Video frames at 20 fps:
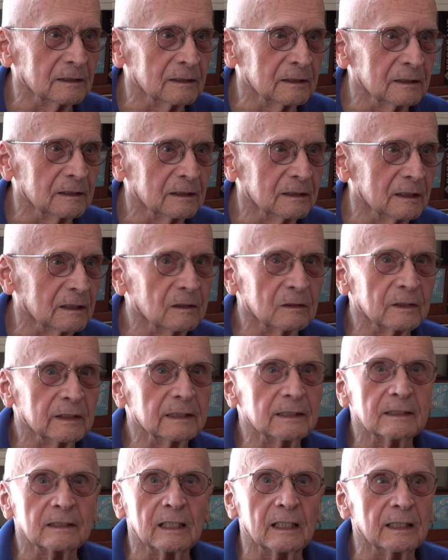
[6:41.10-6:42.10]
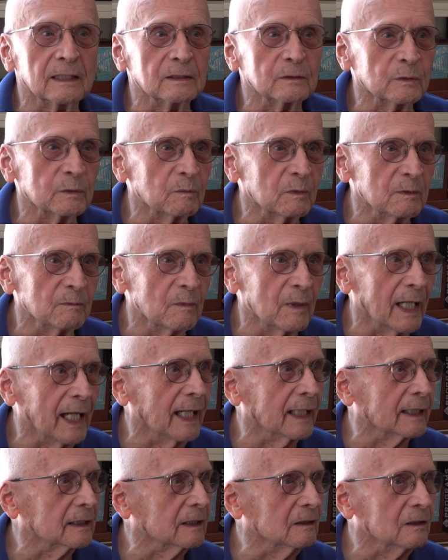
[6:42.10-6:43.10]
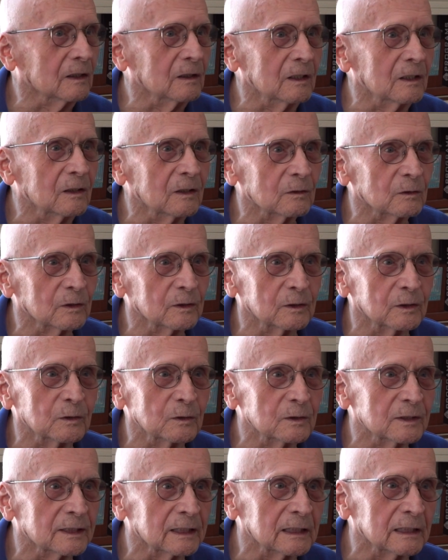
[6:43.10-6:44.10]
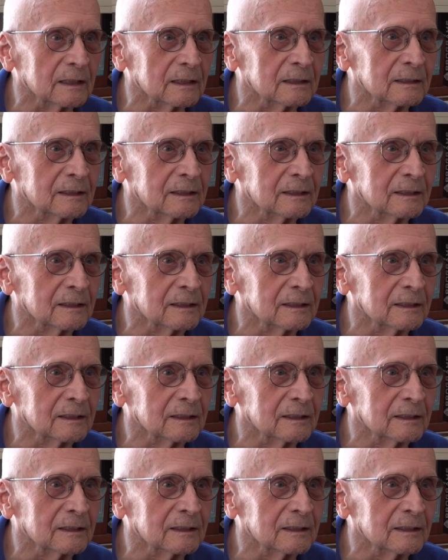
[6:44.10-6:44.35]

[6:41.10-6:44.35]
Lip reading: All these guys would be back. Oh, look who's here.